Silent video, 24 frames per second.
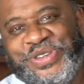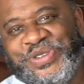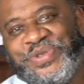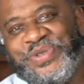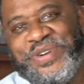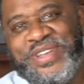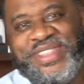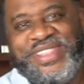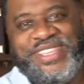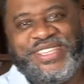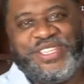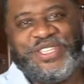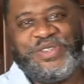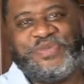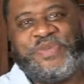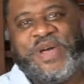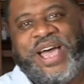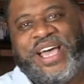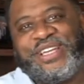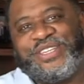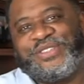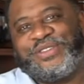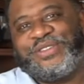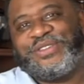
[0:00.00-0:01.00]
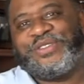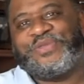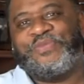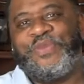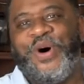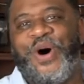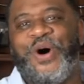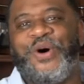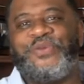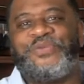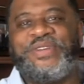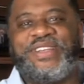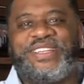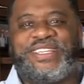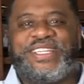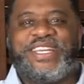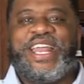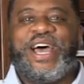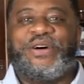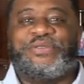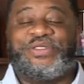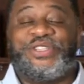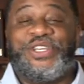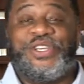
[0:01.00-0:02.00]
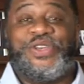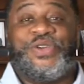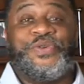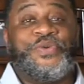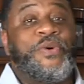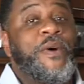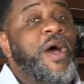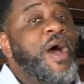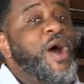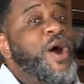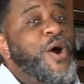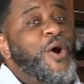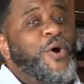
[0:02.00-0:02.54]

doing. This is Pastor Small reaching out to you.